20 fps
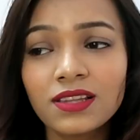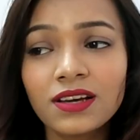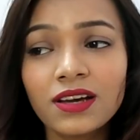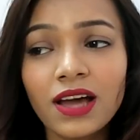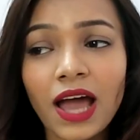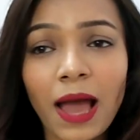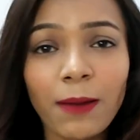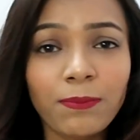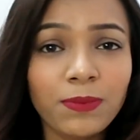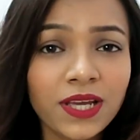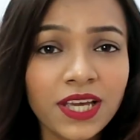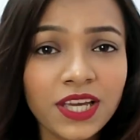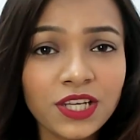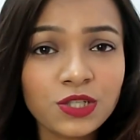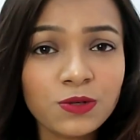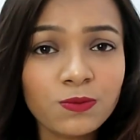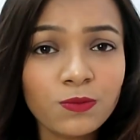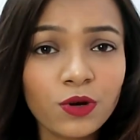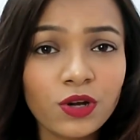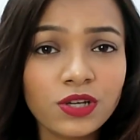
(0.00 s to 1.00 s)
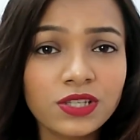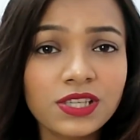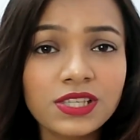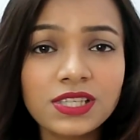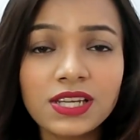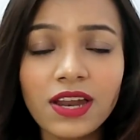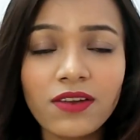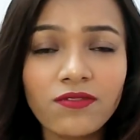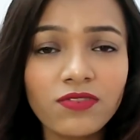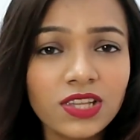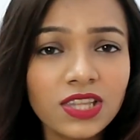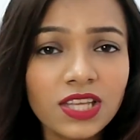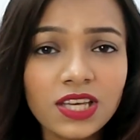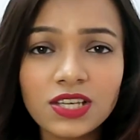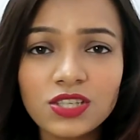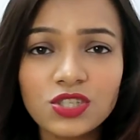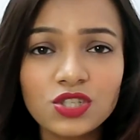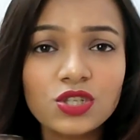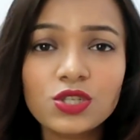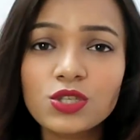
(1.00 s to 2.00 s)
The application process and everything
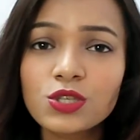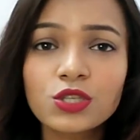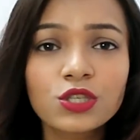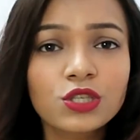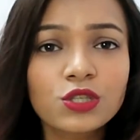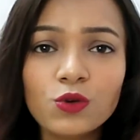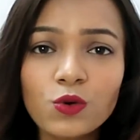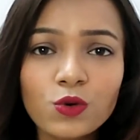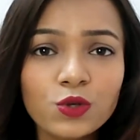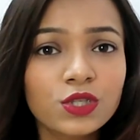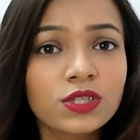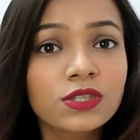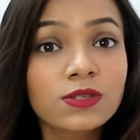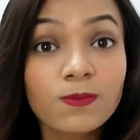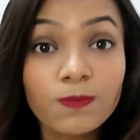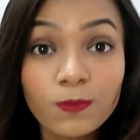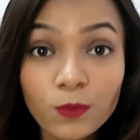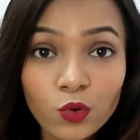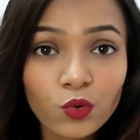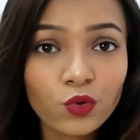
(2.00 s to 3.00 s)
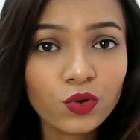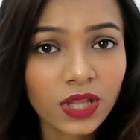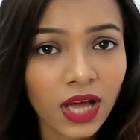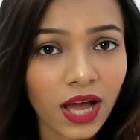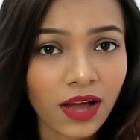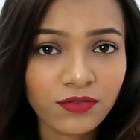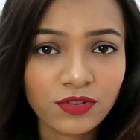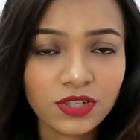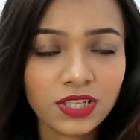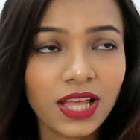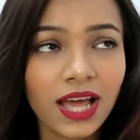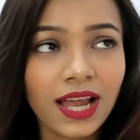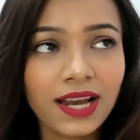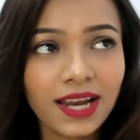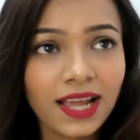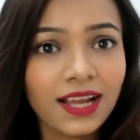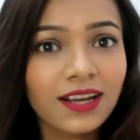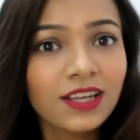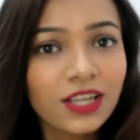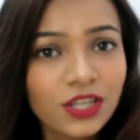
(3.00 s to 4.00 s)
is just so smooth after that,
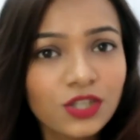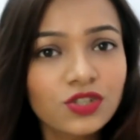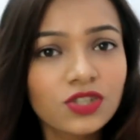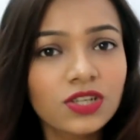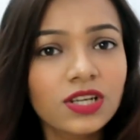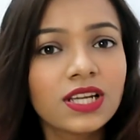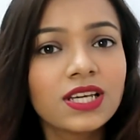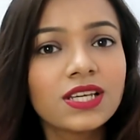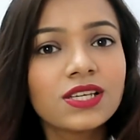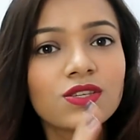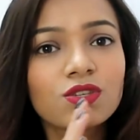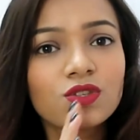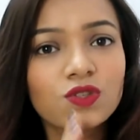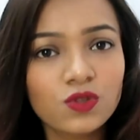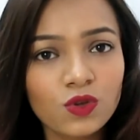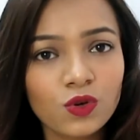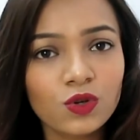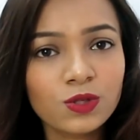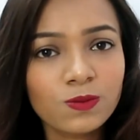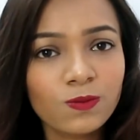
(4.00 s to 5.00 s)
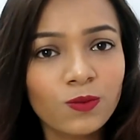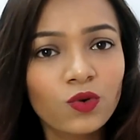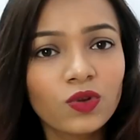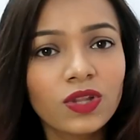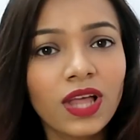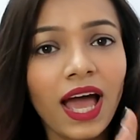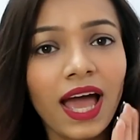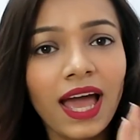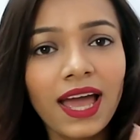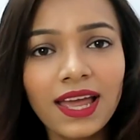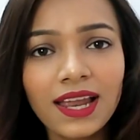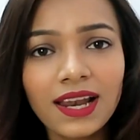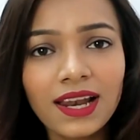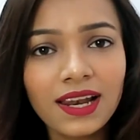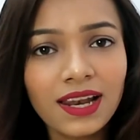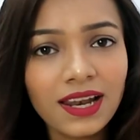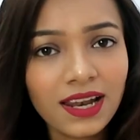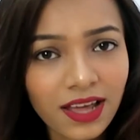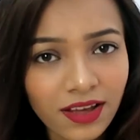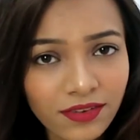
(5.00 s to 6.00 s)
like literally so smooth. I
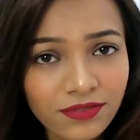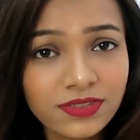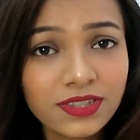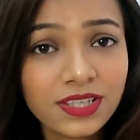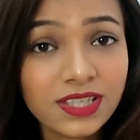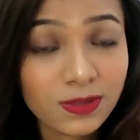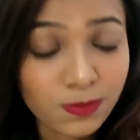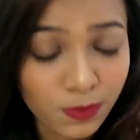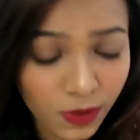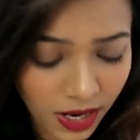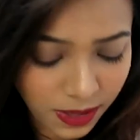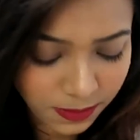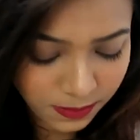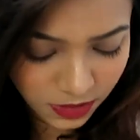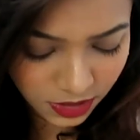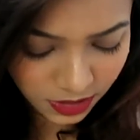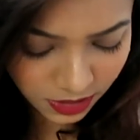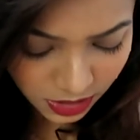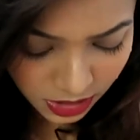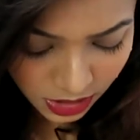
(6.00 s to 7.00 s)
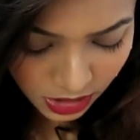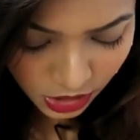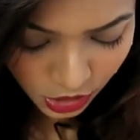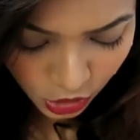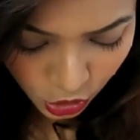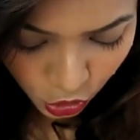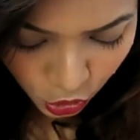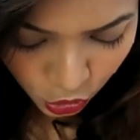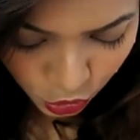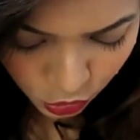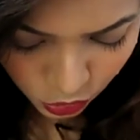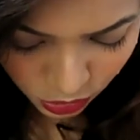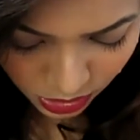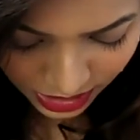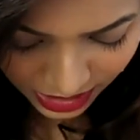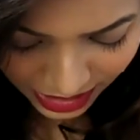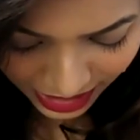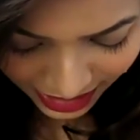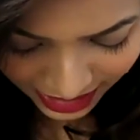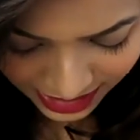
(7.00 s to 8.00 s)
love this primer. So
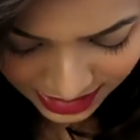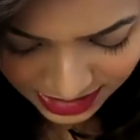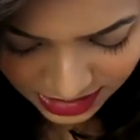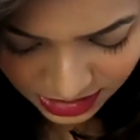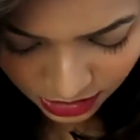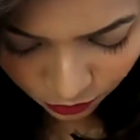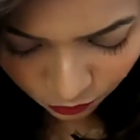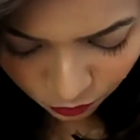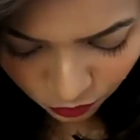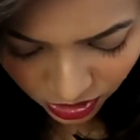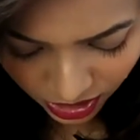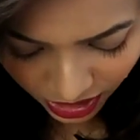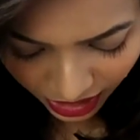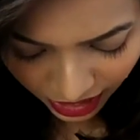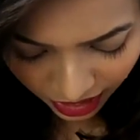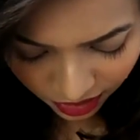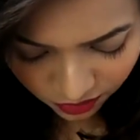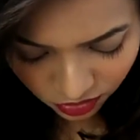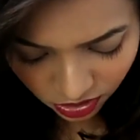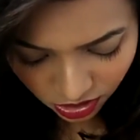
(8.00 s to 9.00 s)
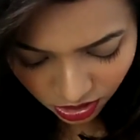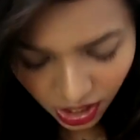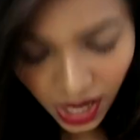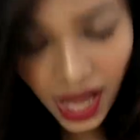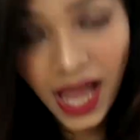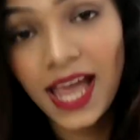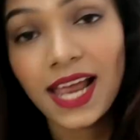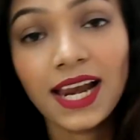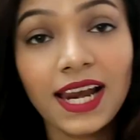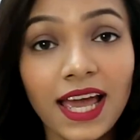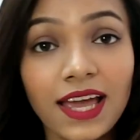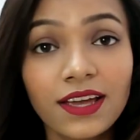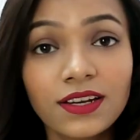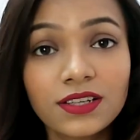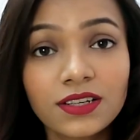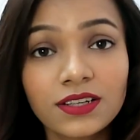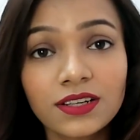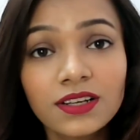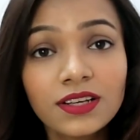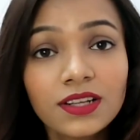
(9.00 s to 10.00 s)
next we have a
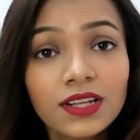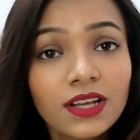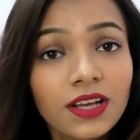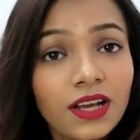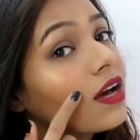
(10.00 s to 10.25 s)
highlighter.